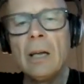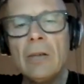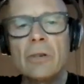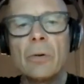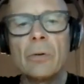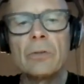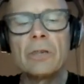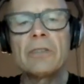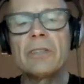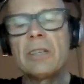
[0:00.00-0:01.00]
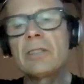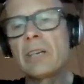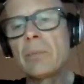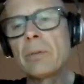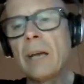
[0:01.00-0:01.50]
So there's things
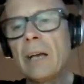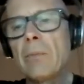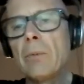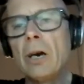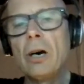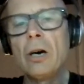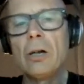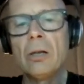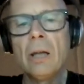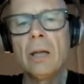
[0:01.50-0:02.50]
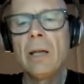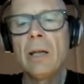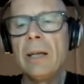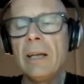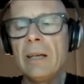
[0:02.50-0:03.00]
like black mall
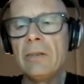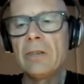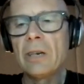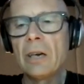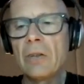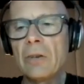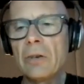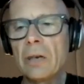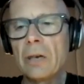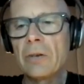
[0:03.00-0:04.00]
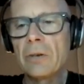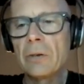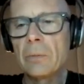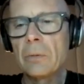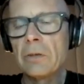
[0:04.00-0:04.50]
and
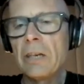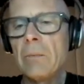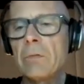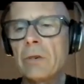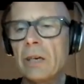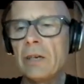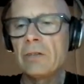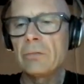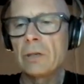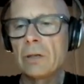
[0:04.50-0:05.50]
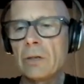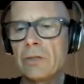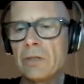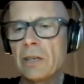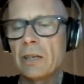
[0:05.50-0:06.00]
other named varieties of willows
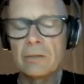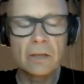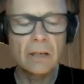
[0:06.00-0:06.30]
in that